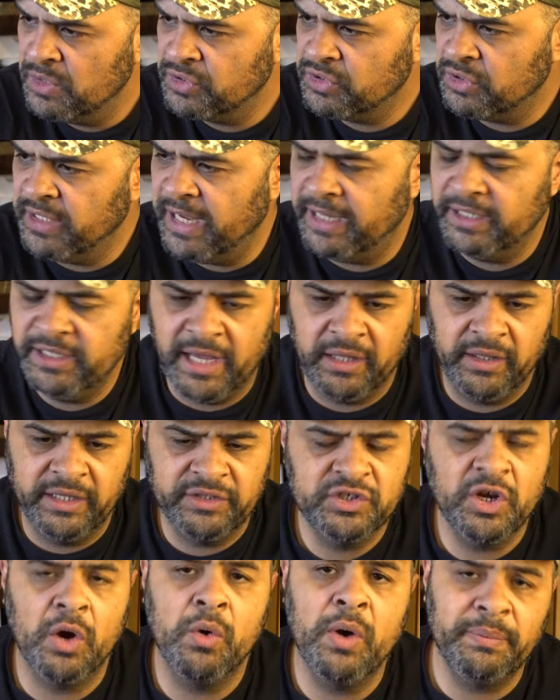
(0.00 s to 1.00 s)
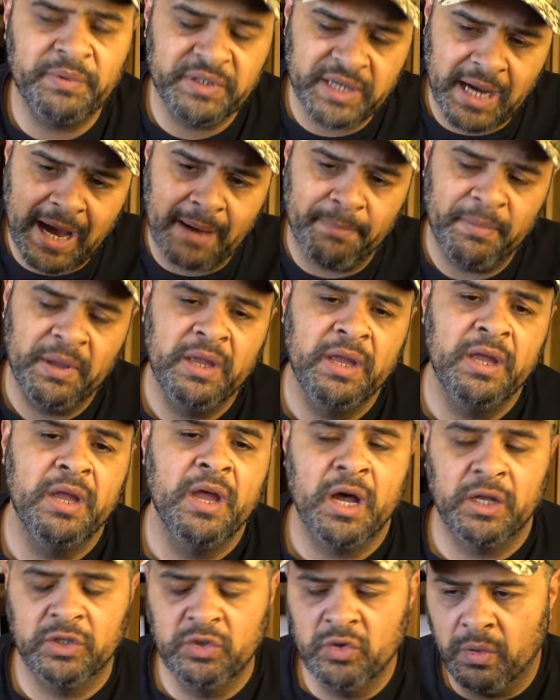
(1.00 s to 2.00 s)
So that, yeah, let's go up top.
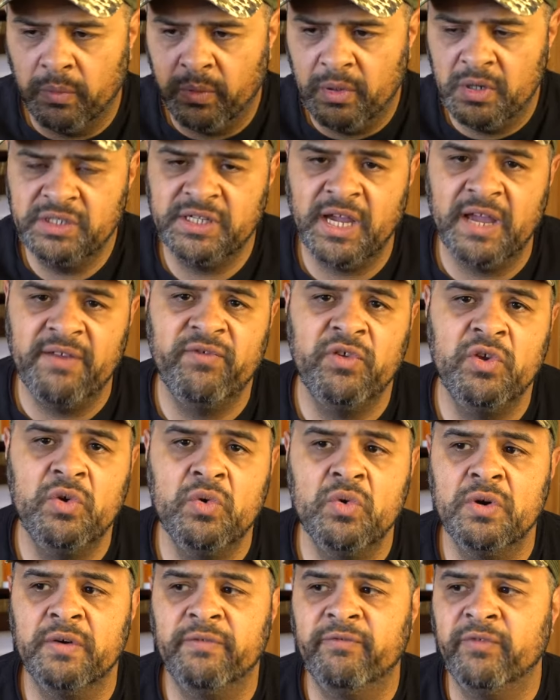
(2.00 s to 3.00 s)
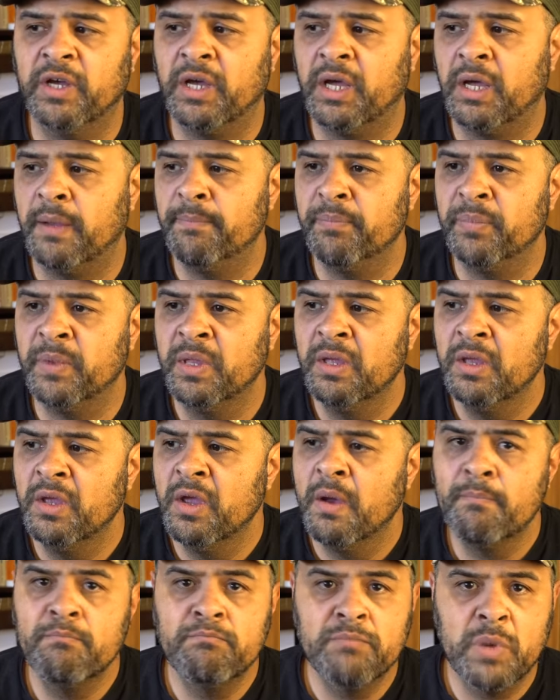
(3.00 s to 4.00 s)
I'll do a bird's eye view of um,
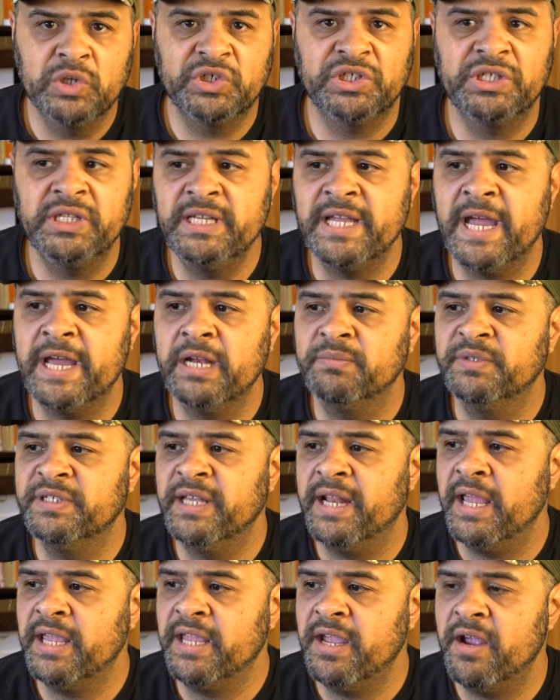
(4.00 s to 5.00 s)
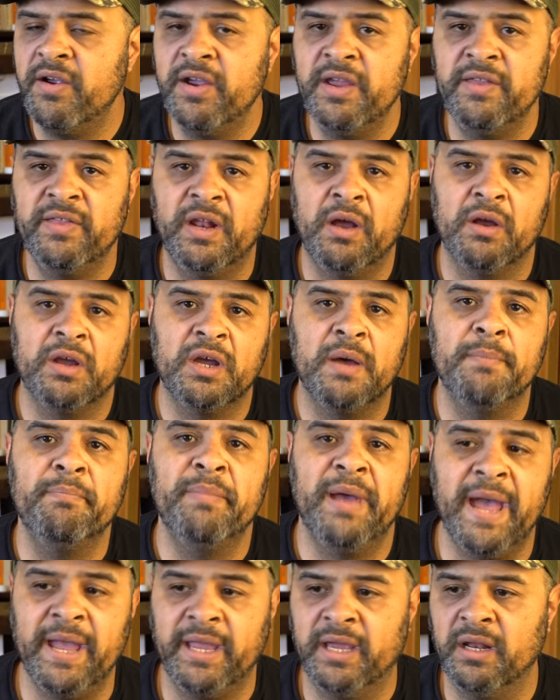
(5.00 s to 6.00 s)
most of the items that I carry. Then I'll come
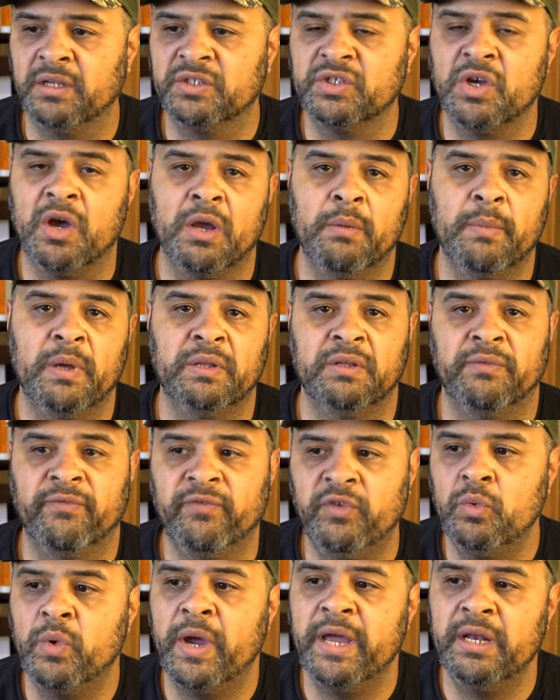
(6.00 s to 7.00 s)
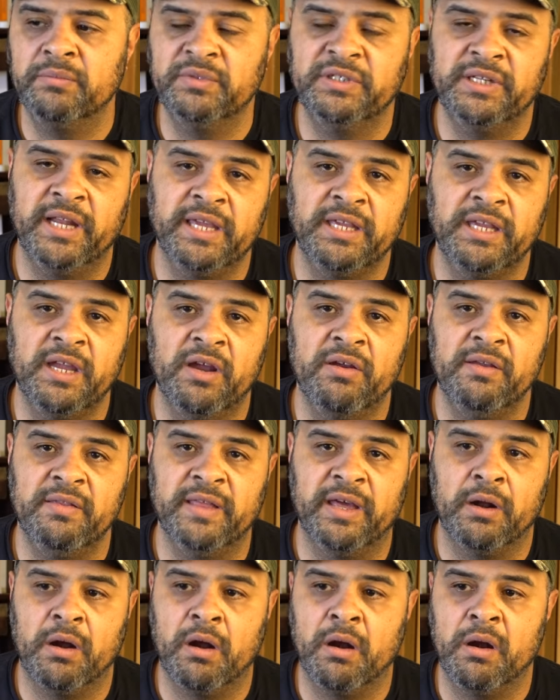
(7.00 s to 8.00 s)
back and I'll talk about the few items that I carry
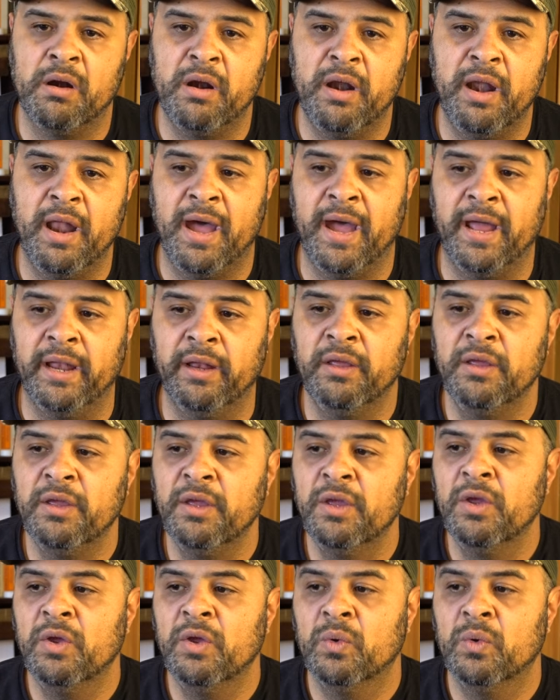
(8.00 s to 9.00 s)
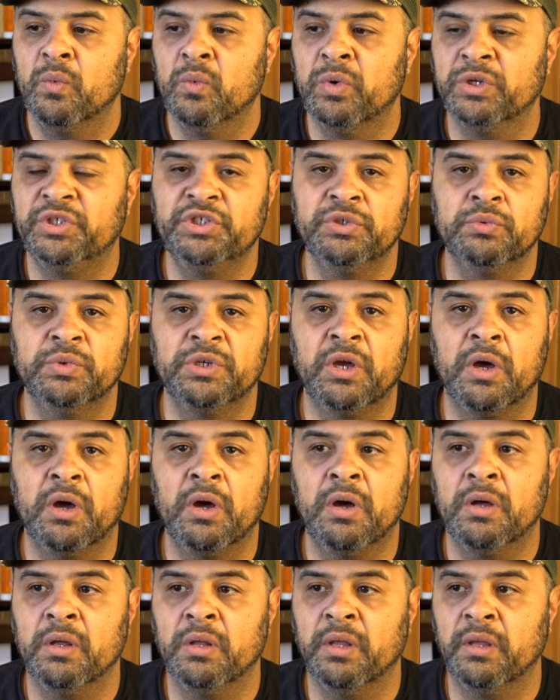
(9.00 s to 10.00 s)
that are not what you would
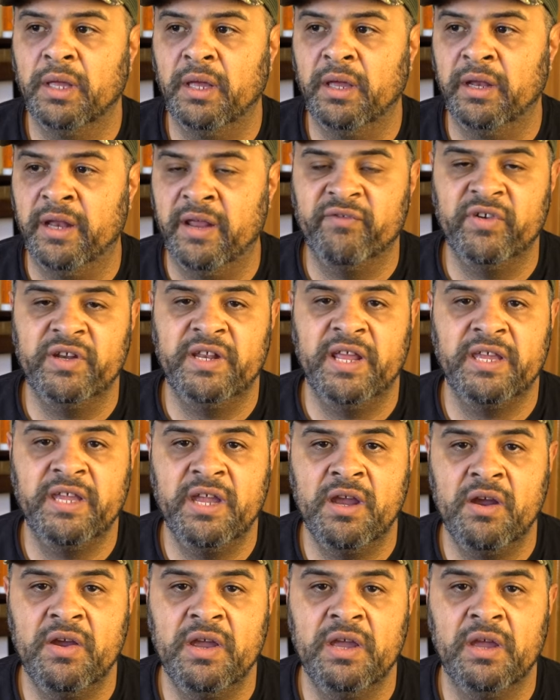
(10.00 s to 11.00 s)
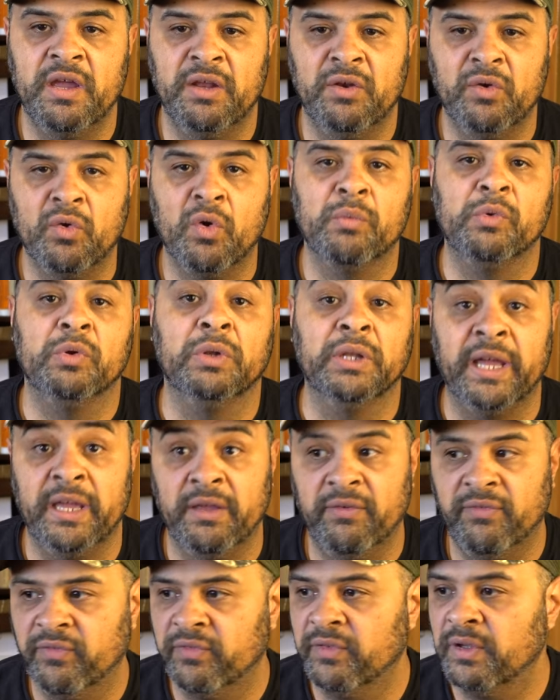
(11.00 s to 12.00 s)
call an everyday carry in normal
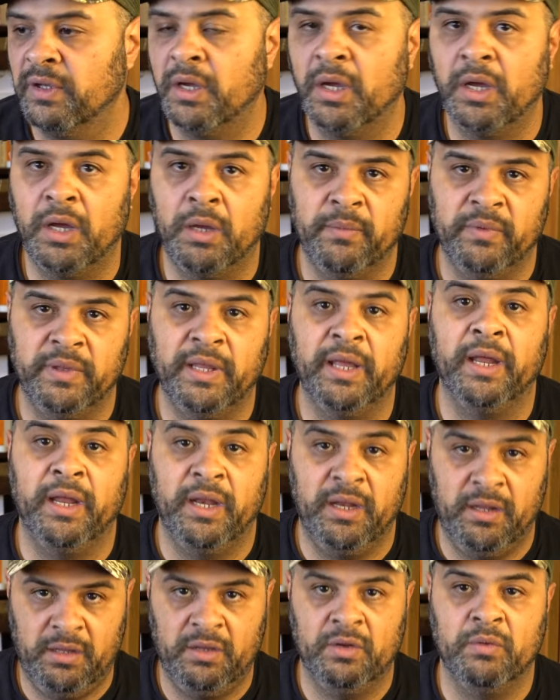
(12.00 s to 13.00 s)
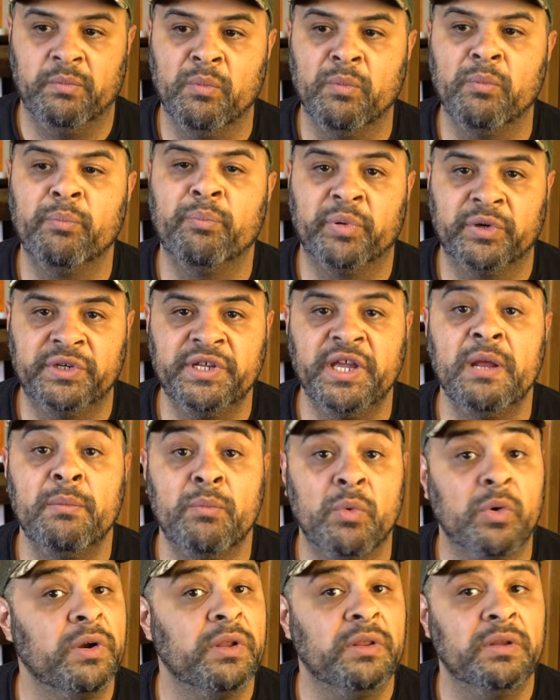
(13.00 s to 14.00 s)
life. Um, it'll
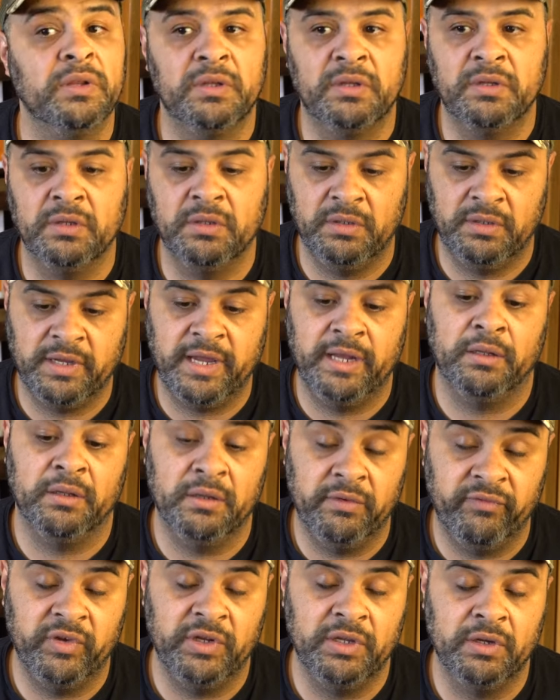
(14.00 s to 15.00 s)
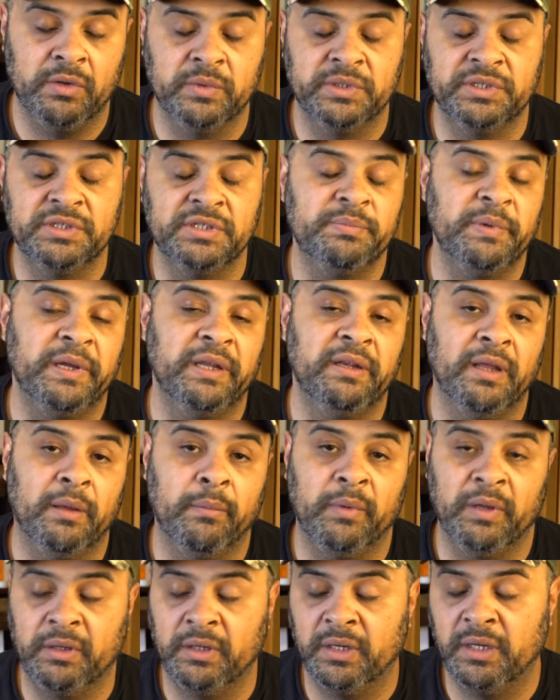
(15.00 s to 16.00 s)
pertain more to the, to the title of the video, which is
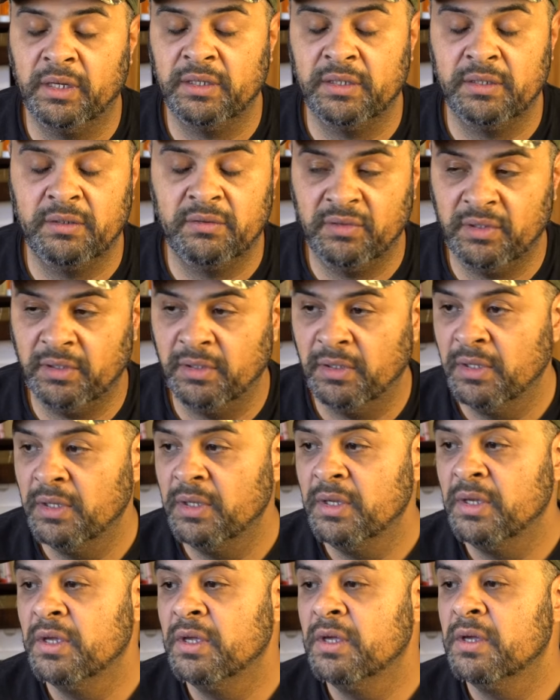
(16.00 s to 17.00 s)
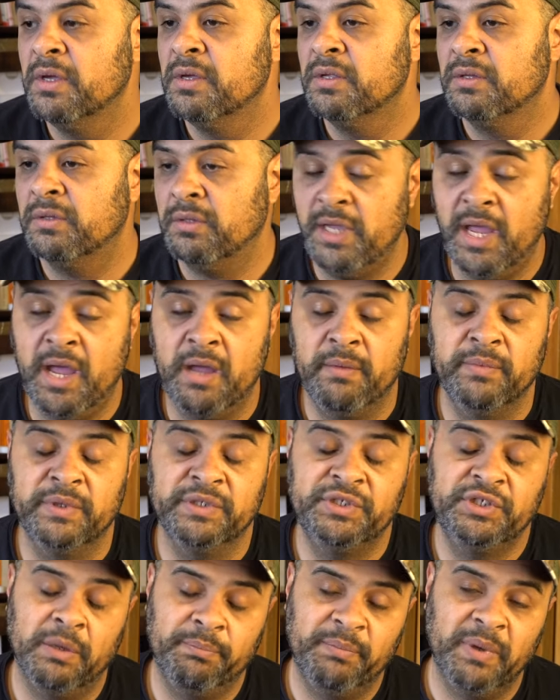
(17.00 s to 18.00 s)
pandemic uh, EDC. So yeah,
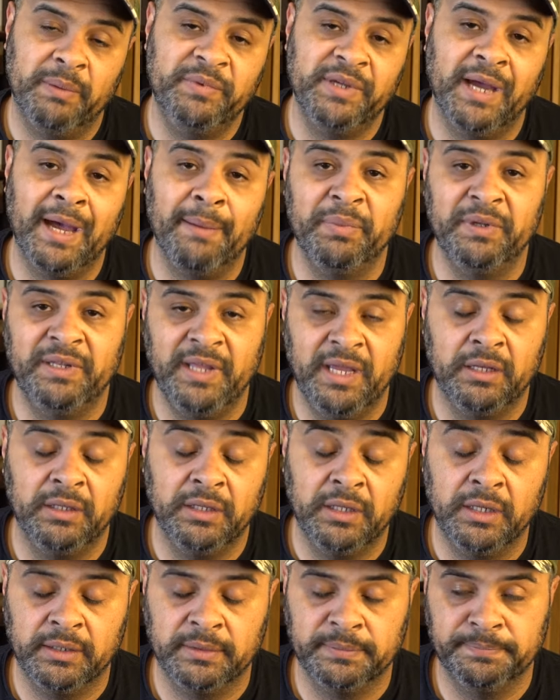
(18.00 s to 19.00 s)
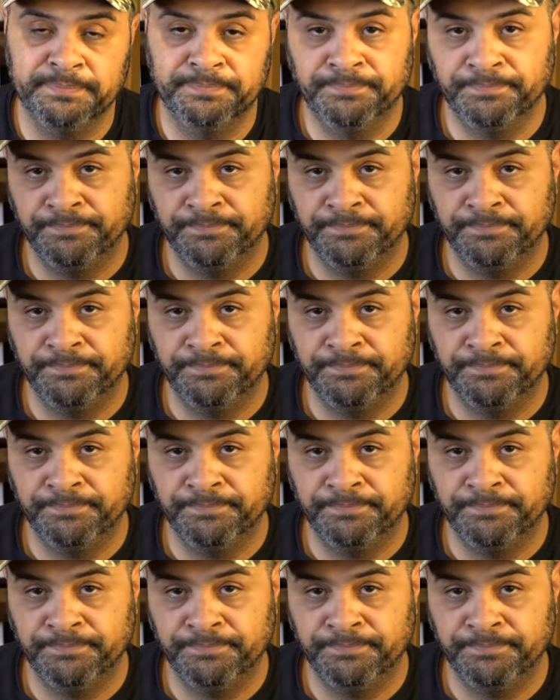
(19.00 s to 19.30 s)
let's jump up top and take a look.